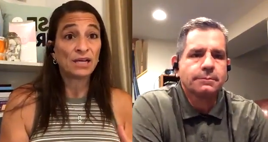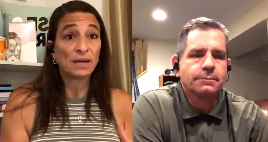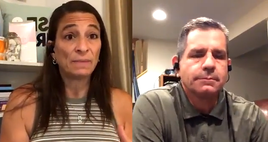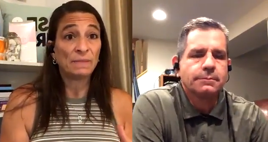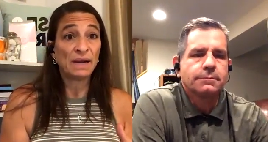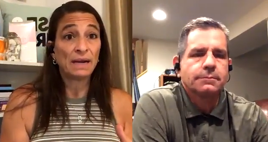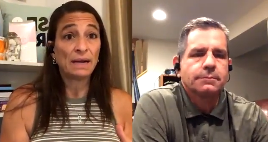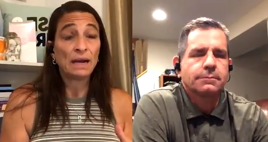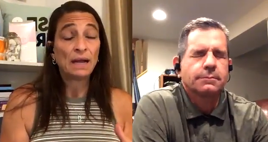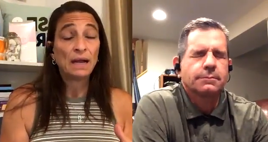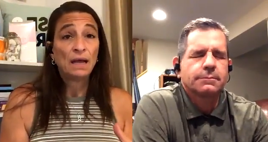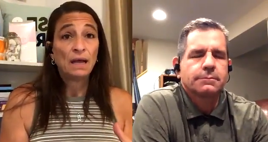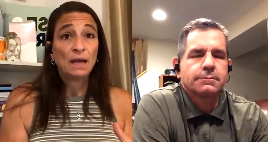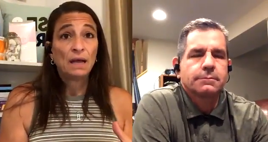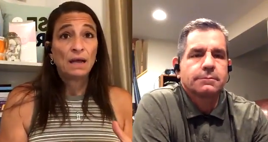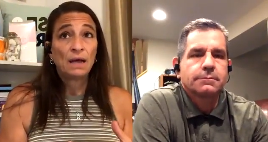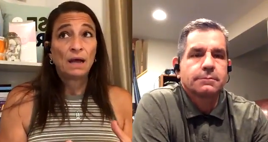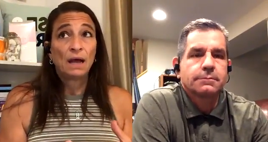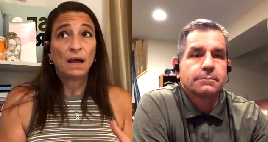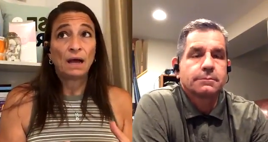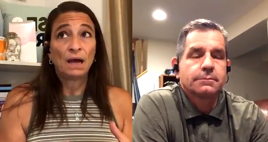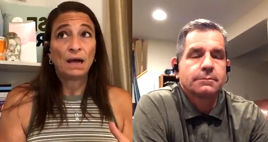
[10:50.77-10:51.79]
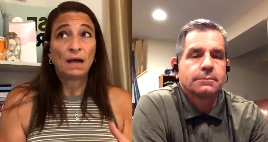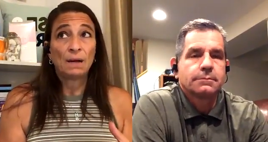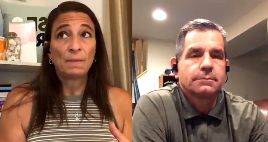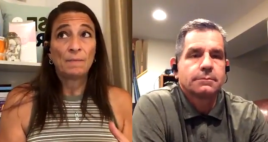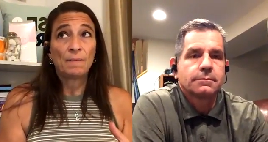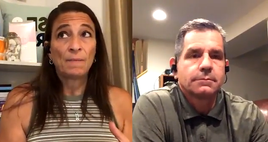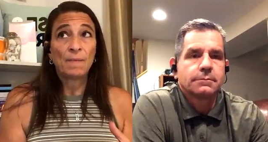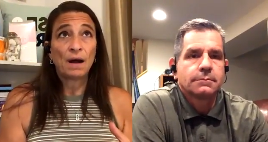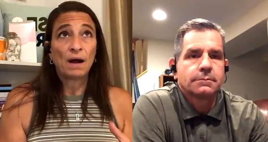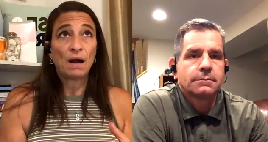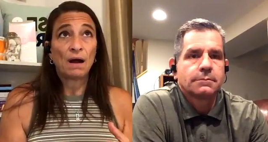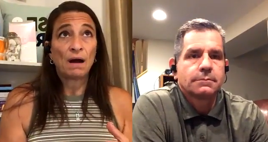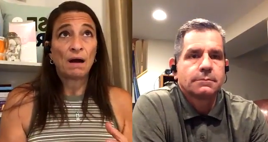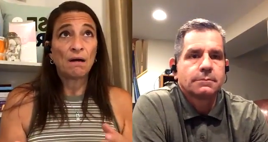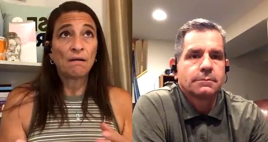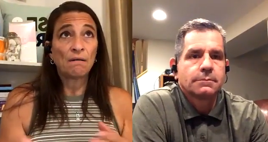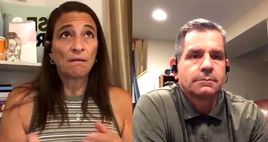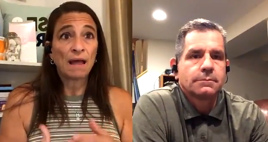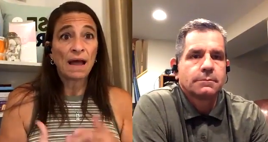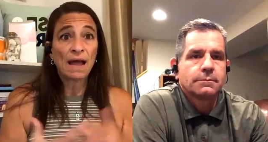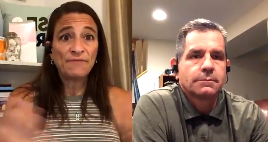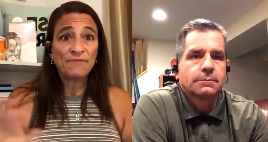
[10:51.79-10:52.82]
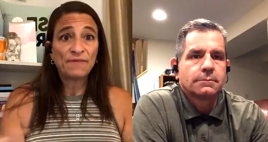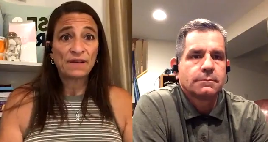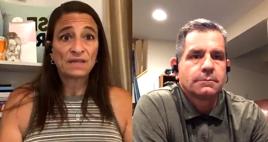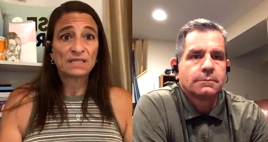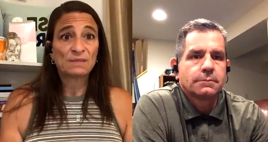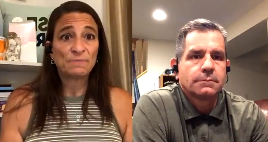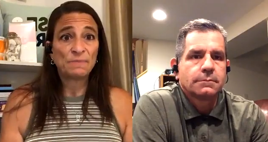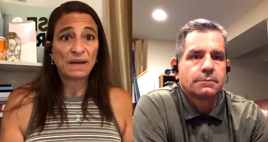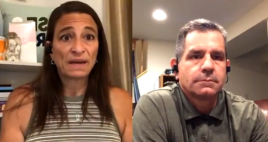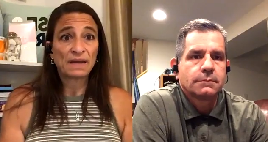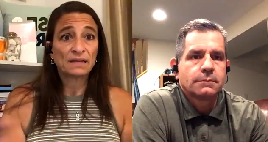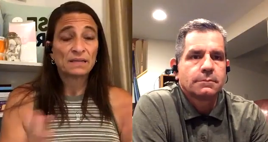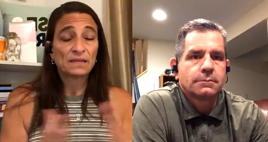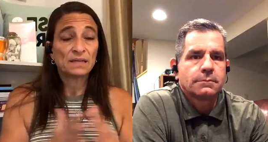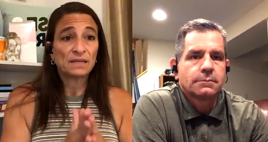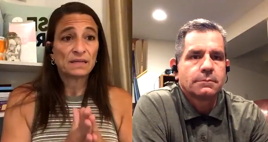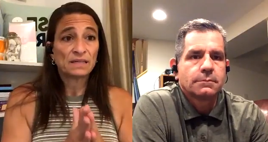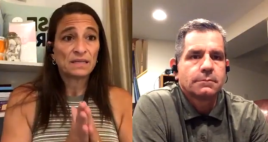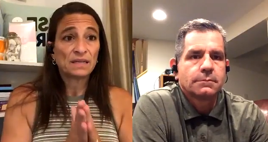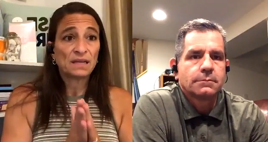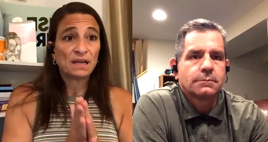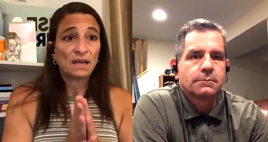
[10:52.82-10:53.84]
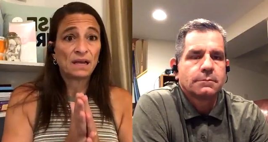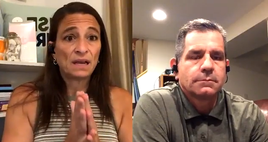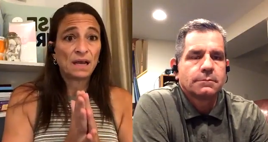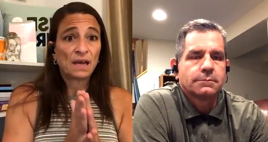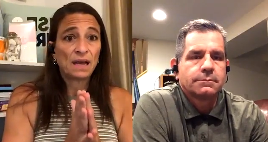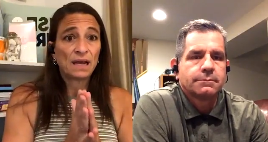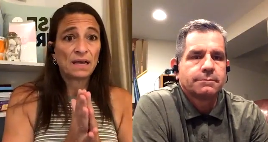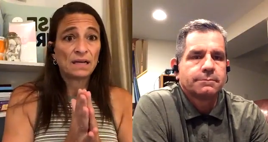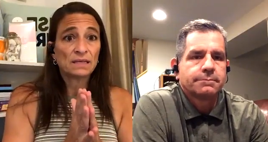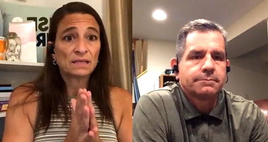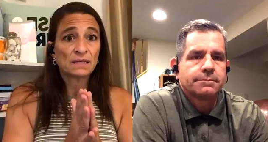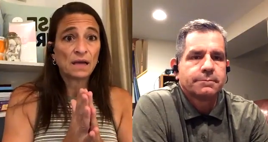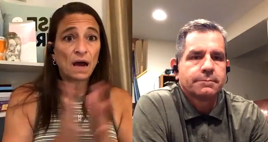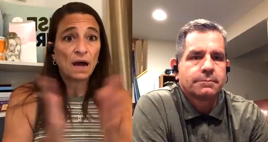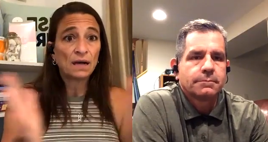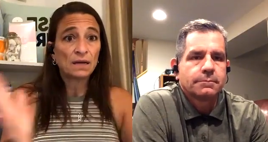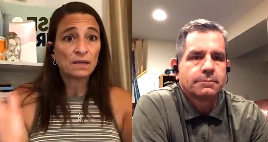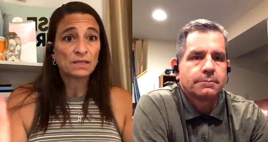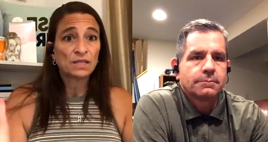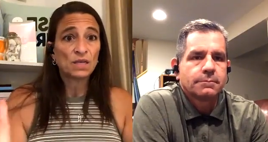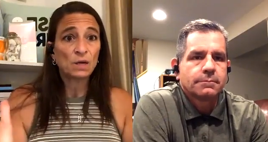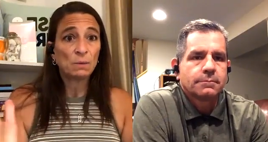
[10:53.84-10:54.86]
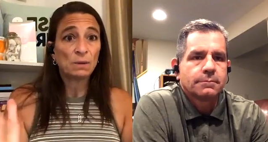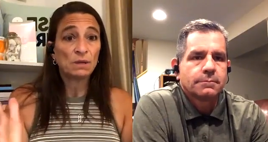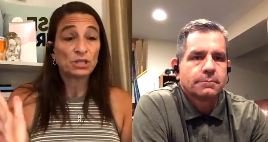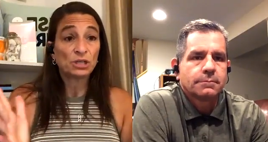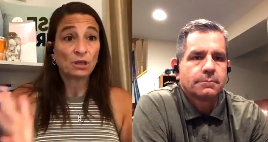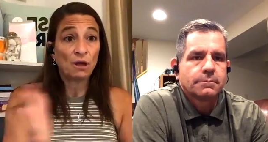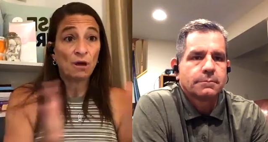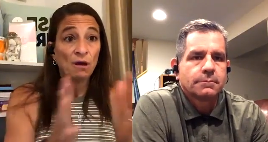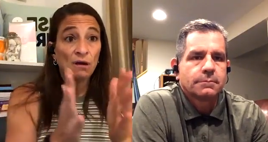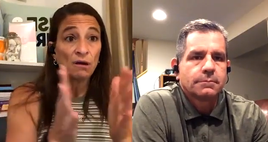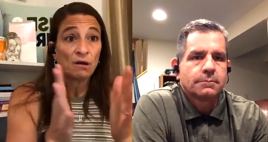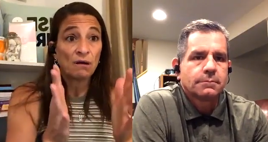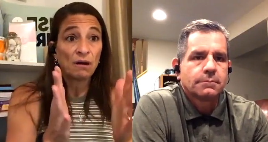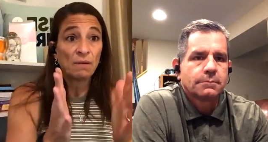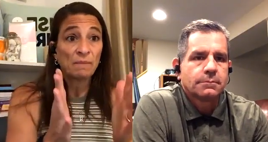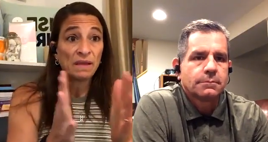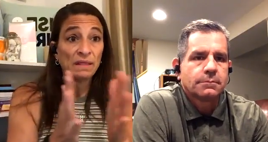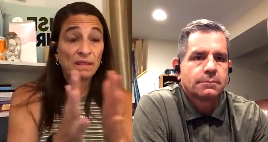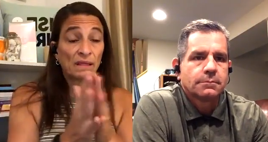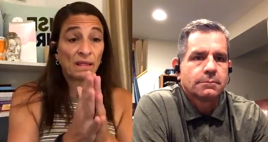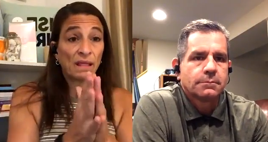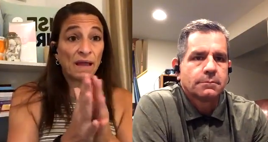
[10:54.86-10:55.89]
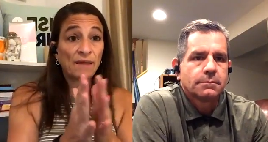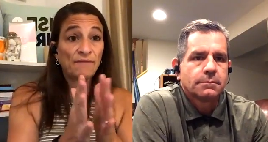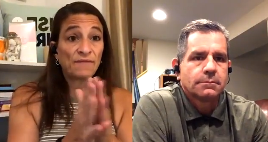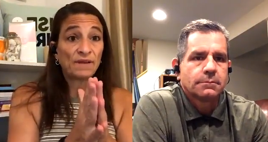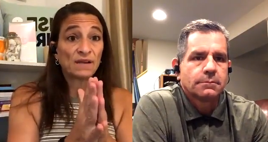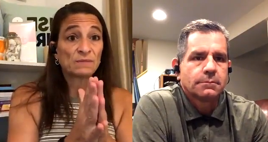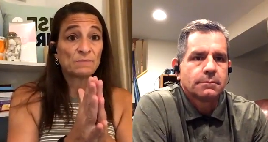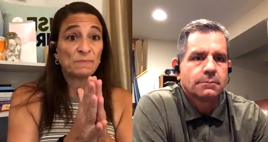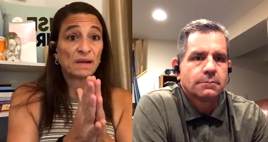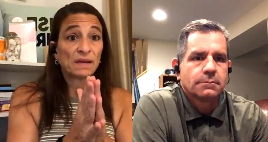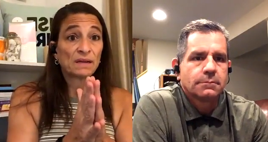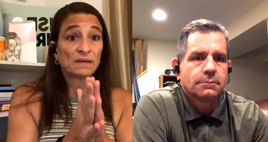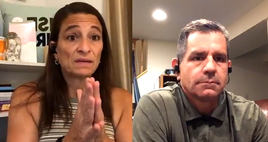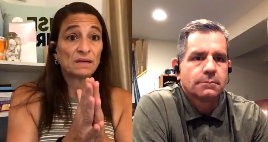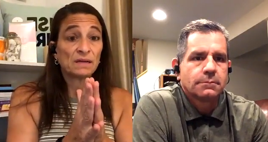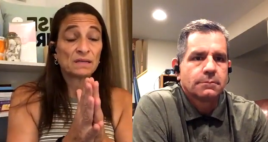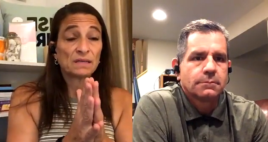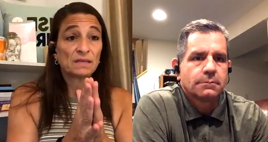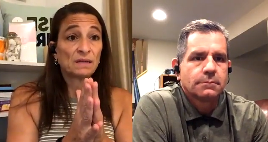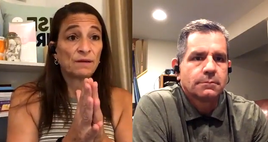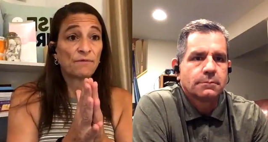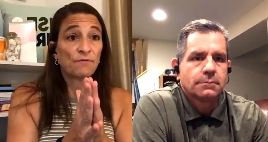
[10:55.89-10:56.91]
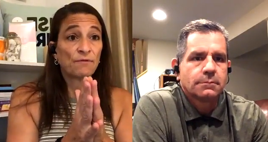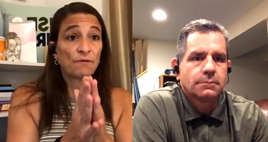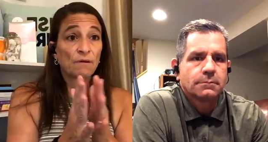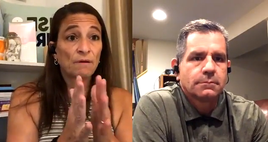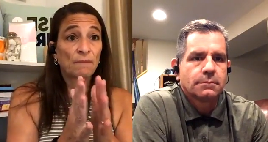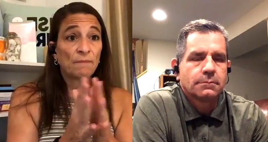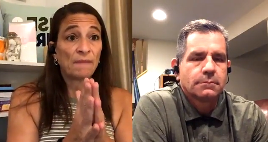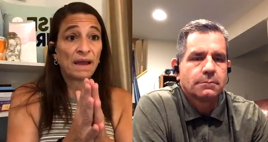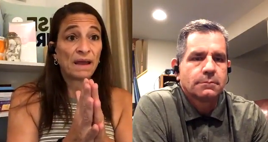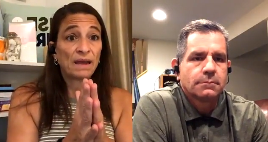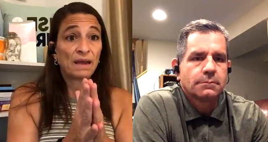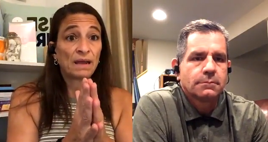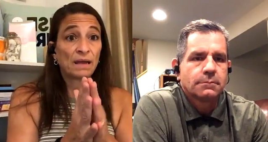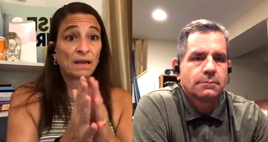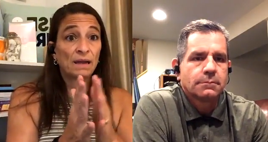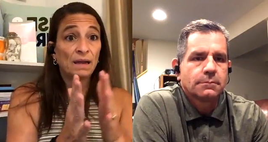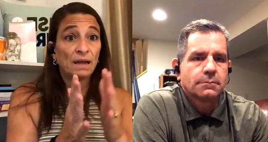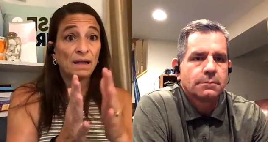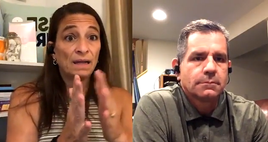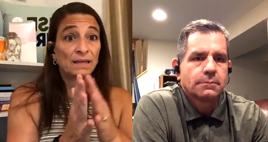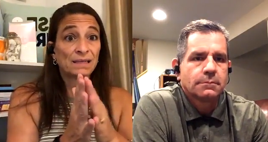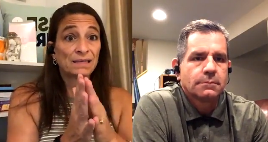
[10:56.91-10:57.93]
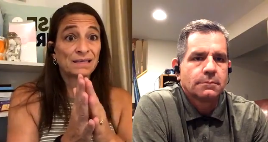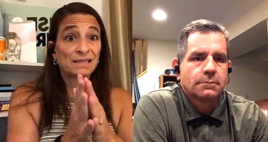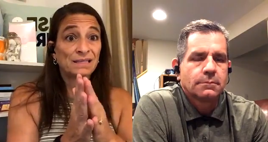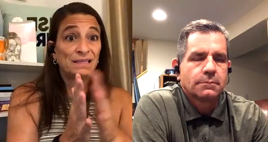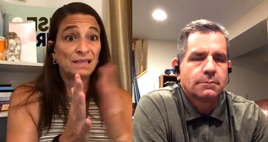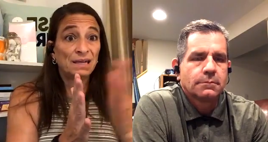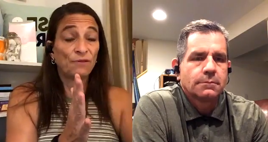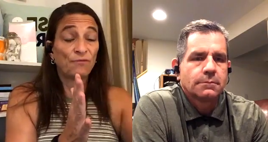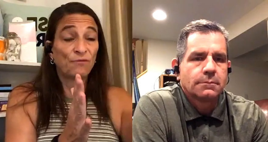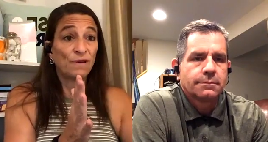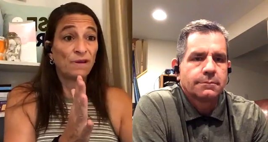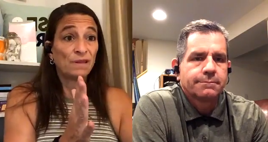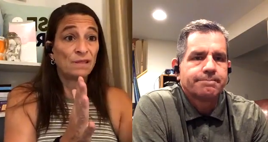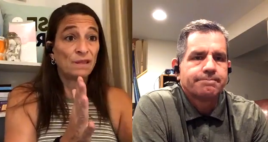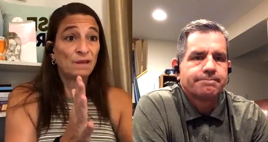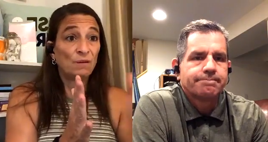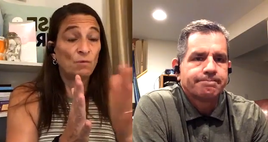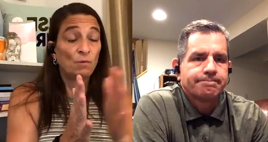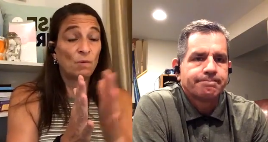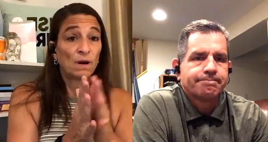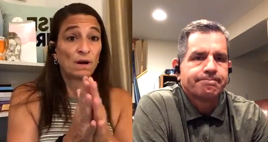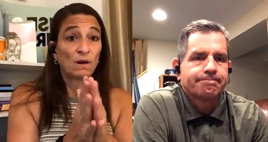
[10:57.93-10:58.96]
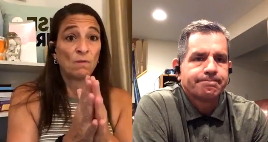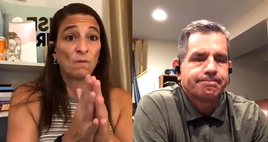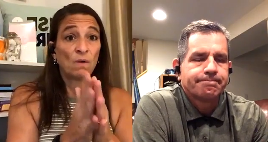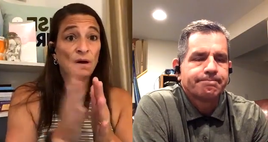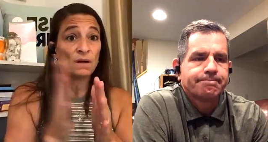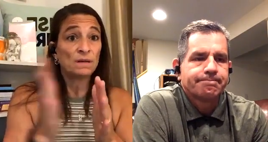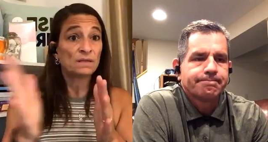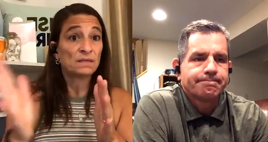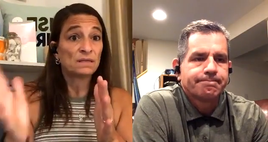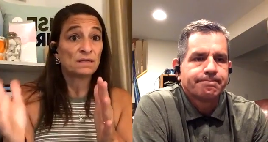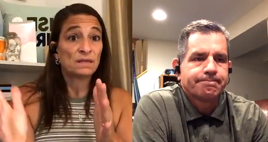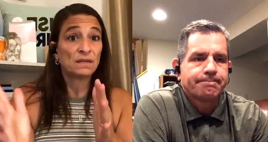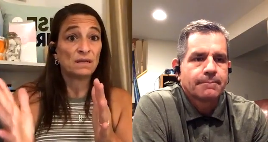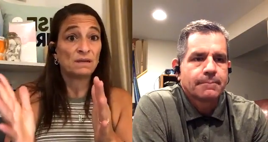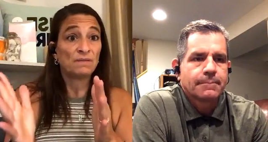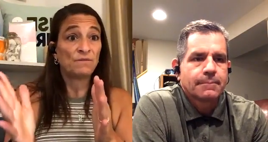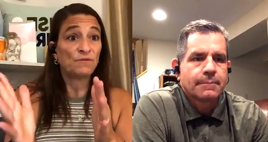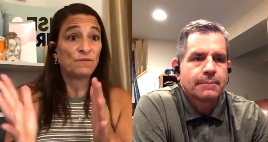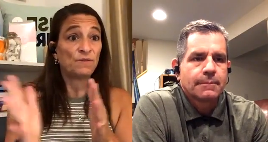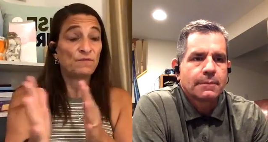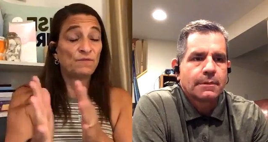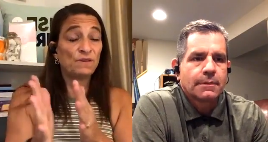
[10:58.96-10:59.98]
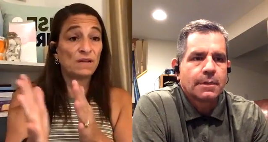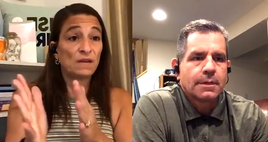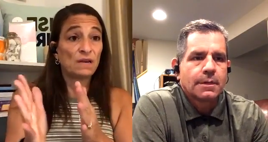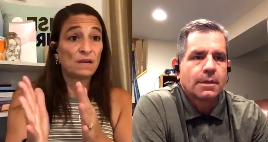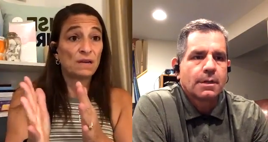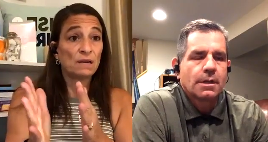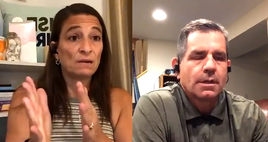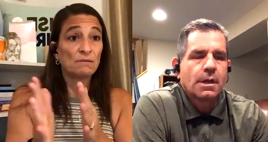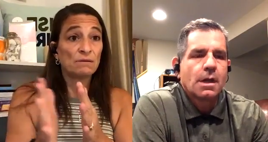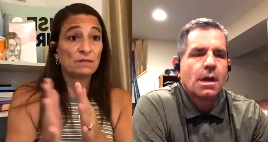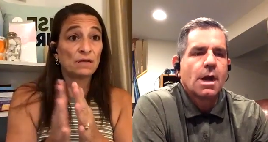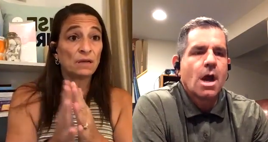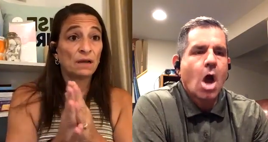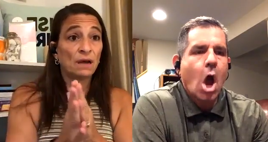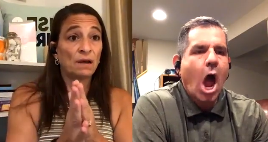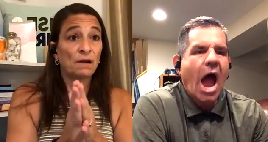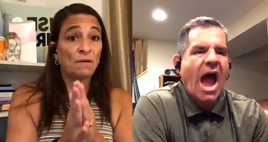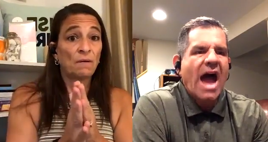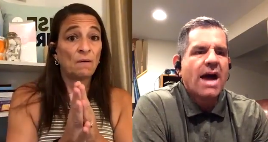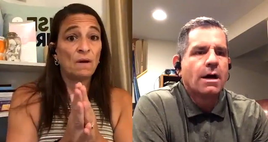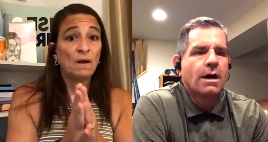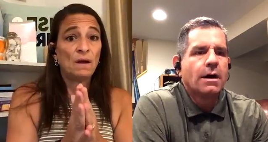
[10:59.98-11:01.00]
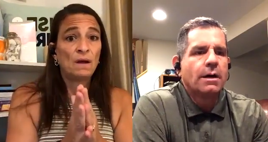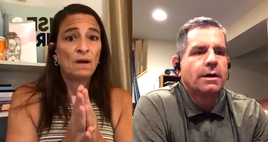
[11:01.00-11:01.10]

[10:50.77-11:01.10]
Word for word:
Speaker 1: I mean, um, our life expectancy has gotten so much longer. I mean, the life expectancy for a man is different than what it was 10, 15 years ago.